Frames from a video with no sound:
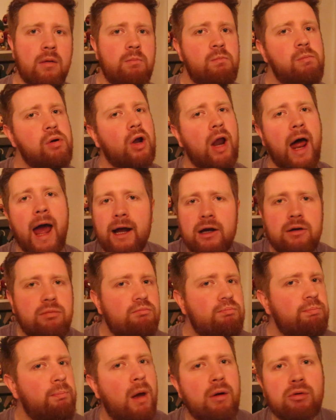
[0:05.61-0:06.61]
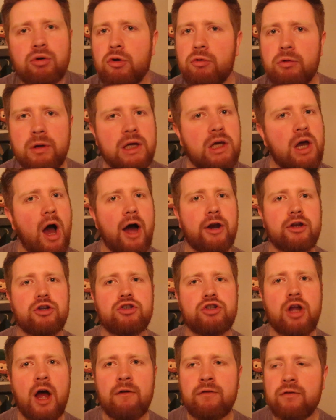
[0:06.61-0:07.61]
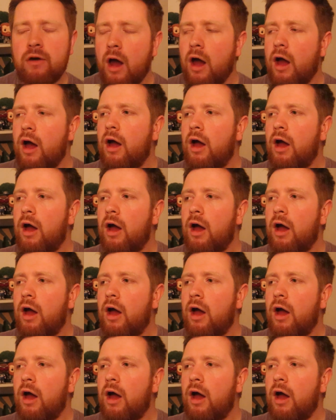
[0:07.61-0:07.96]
Black Mirror-y kind of stuff.